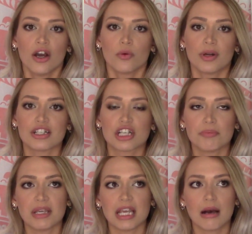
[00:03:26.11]
which
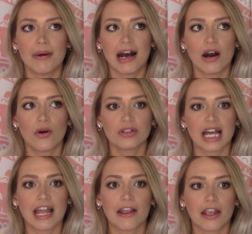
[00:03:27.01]
could be about
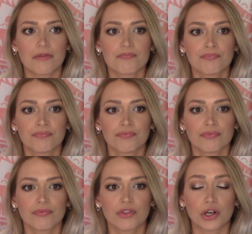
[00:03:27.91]
like
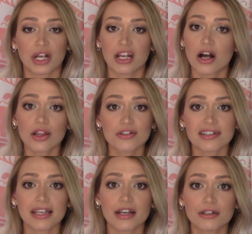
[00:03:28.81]
$30
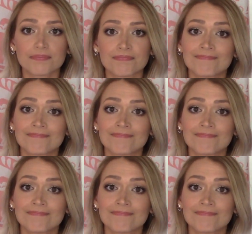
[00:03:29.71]
a year.